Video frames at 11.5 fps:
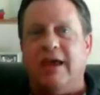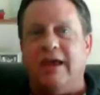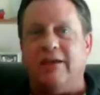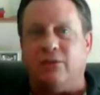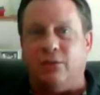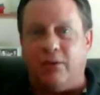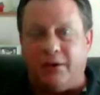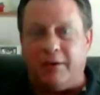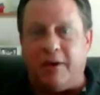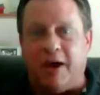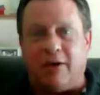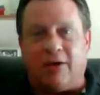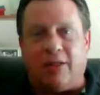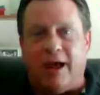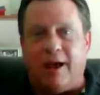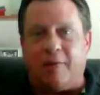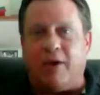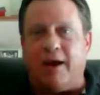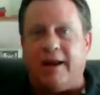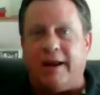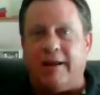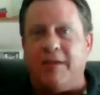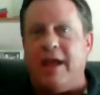It's really about
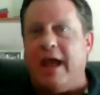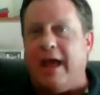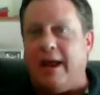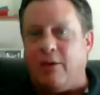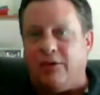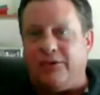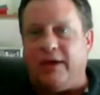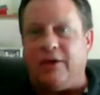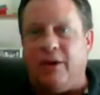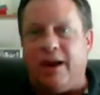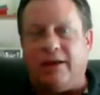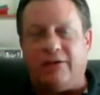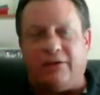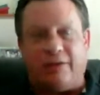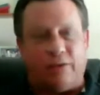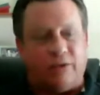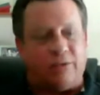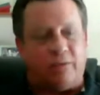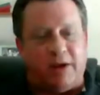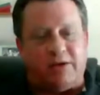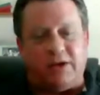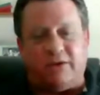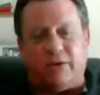collaborating. And I will tell you what, I just was
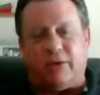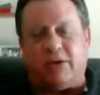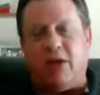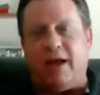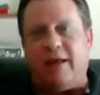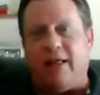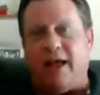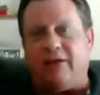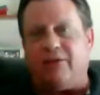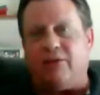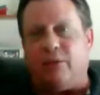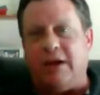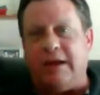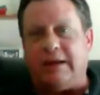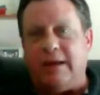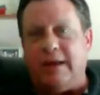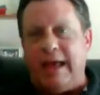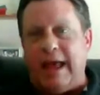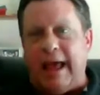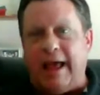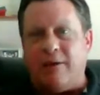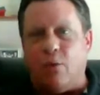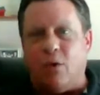pitching to a client last week,
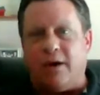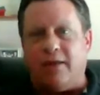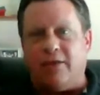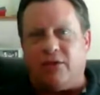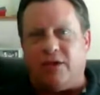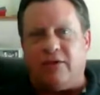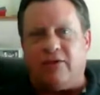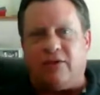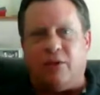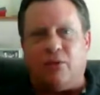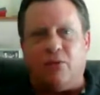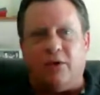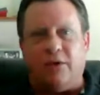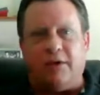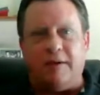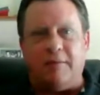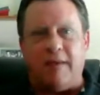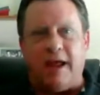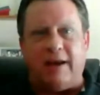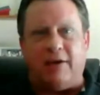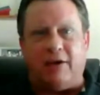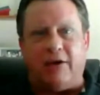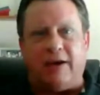and one of the things that really made
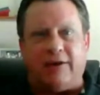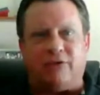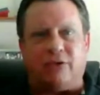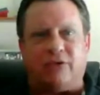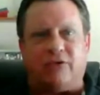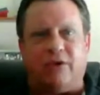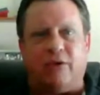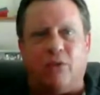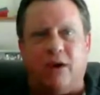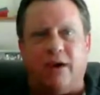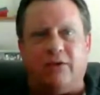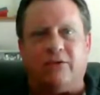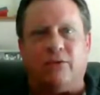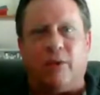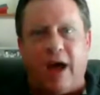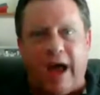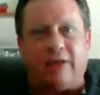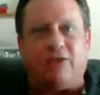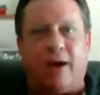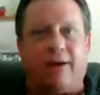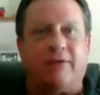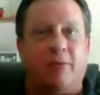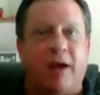her interested was I
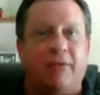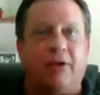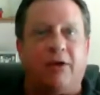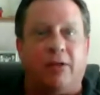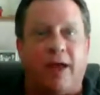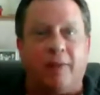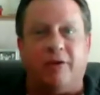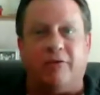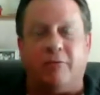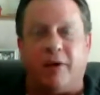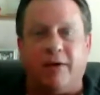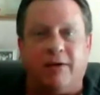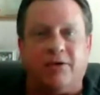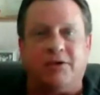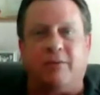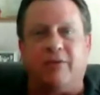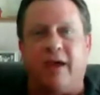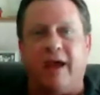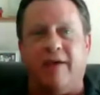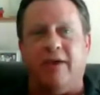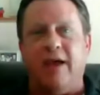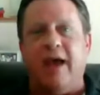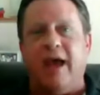talked about the collaborative partnerships I
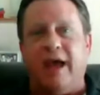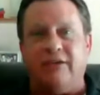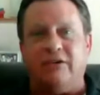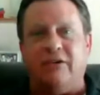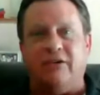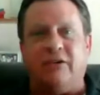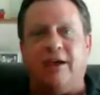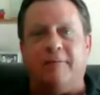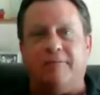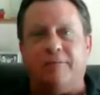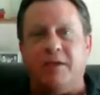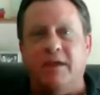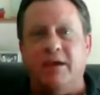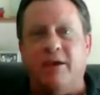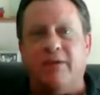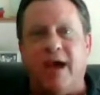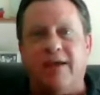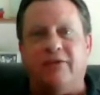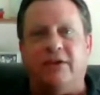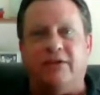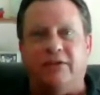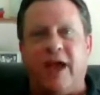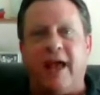had. And she said, that is
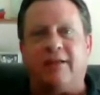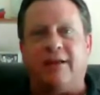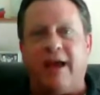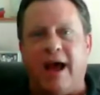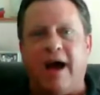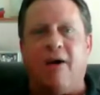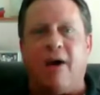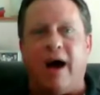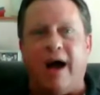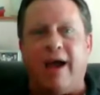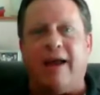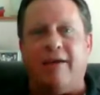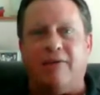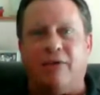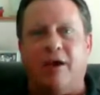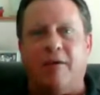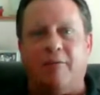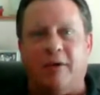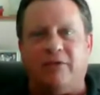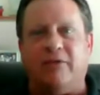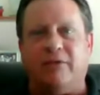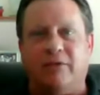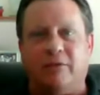exactly how I have run
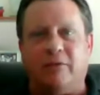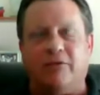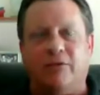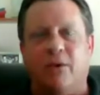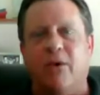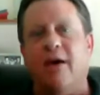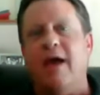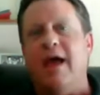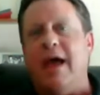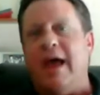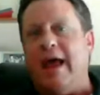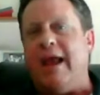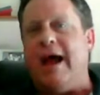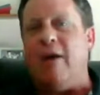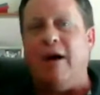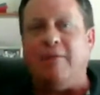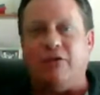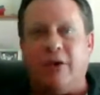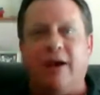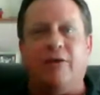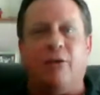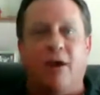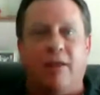businesses before. and how I'm trying
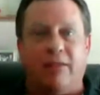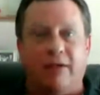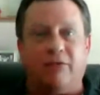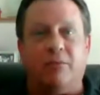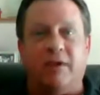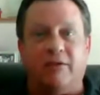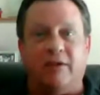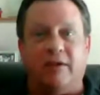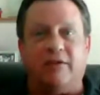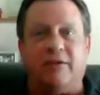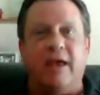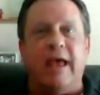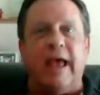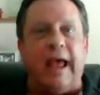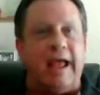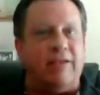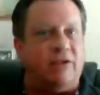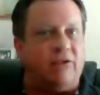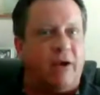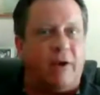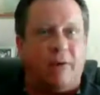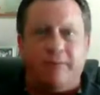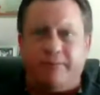to run this business. And
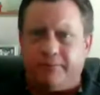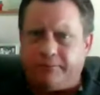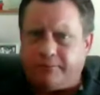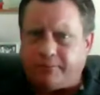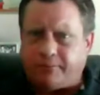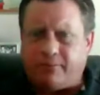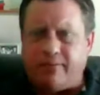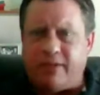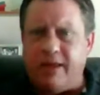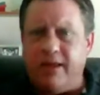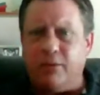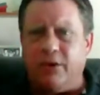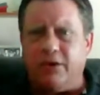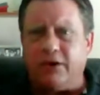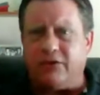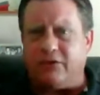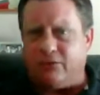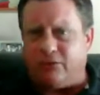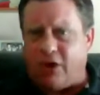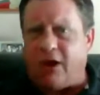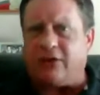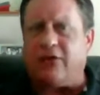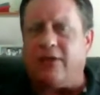so it really
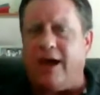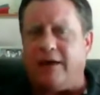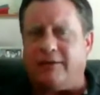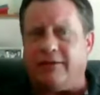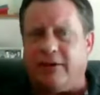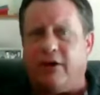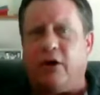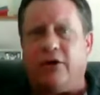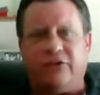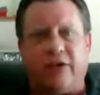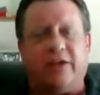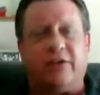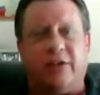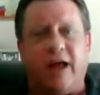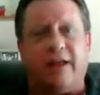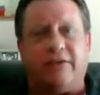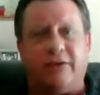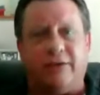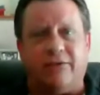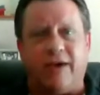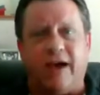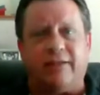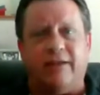talks a lot, or says a lot, to the
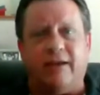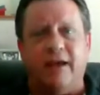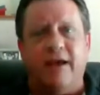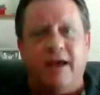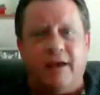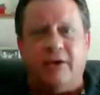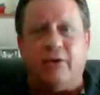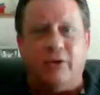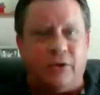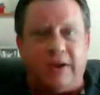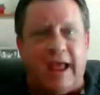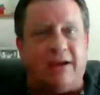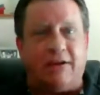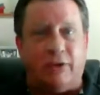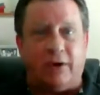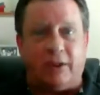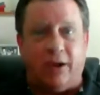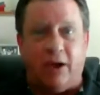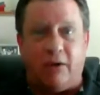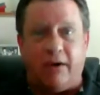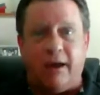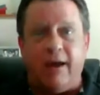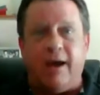fact that you can't do it alone.